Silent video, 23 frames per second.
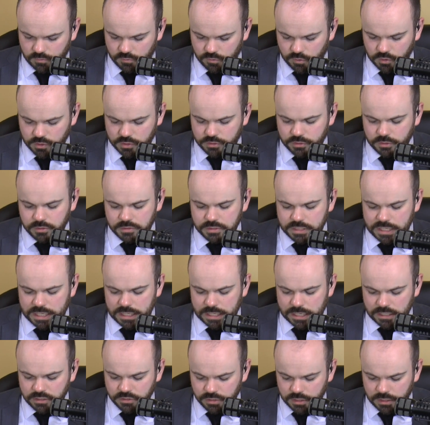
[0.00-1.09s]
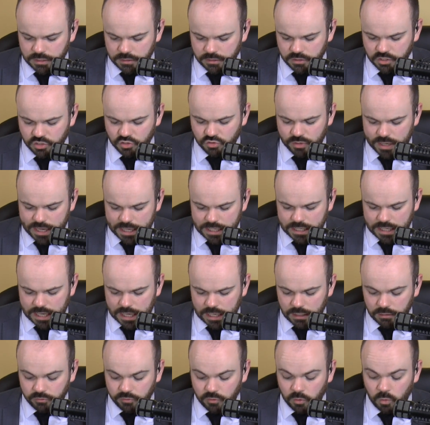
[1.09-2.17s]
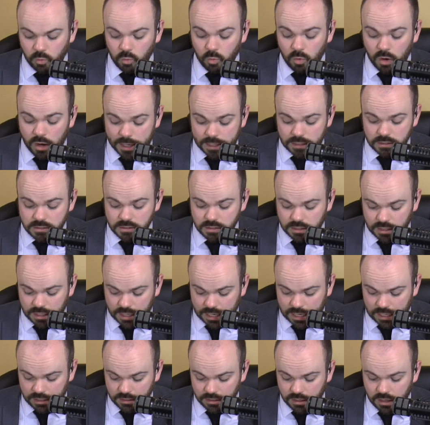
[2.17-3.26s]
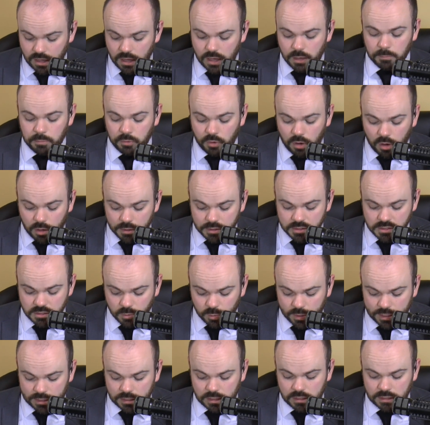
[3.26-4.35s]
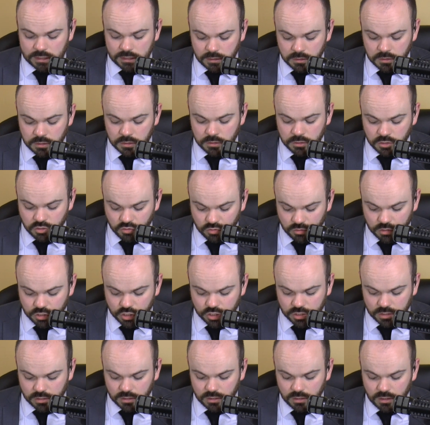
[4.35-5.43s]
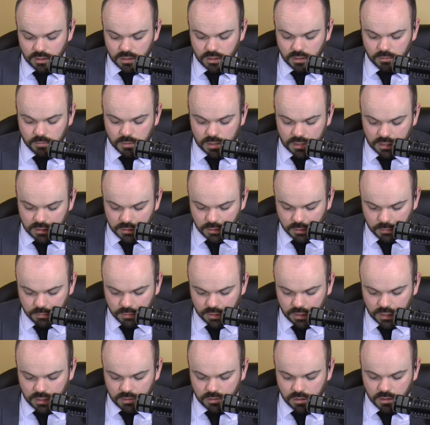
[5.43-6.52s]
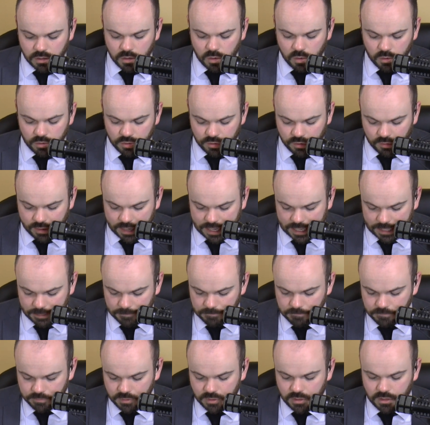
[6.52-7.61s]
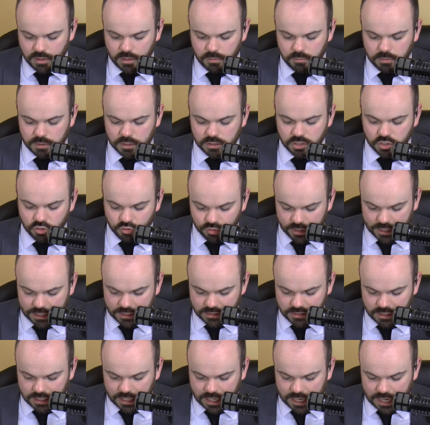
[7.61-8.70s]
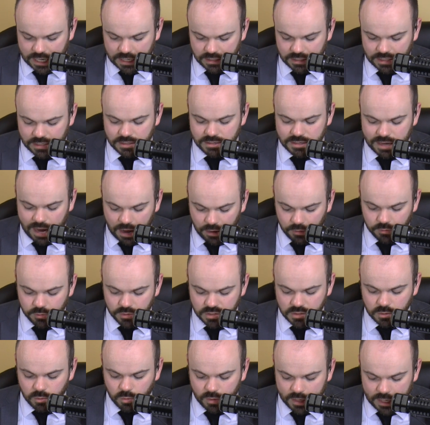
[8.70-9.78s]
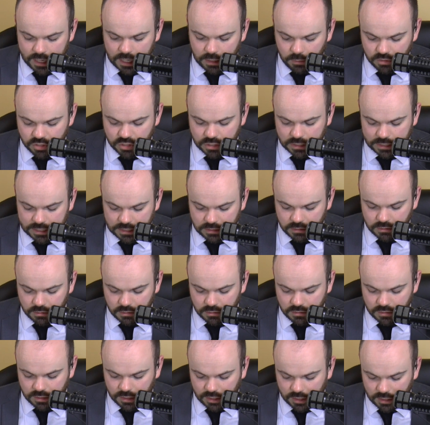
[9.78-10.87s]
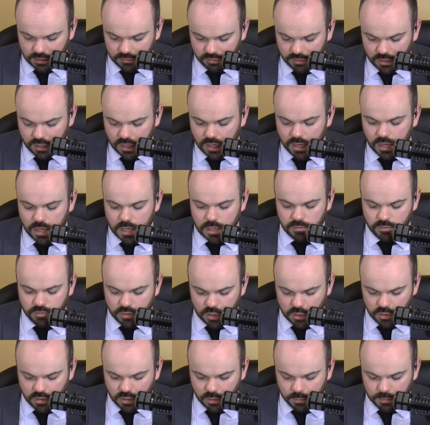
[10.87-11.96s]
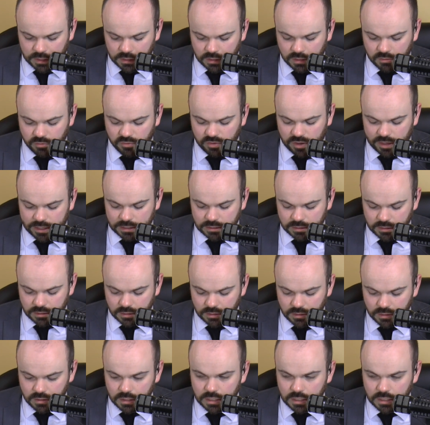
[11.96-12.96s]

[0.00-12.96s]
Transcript: Verse 13, enter ye in the straight gate, for wide is the gate, and broad is the way that leadeth to destruction. And many there be that go thereat. Because straight is the gate, and narrow is the way, which leadeth unto life, and few there be that find it.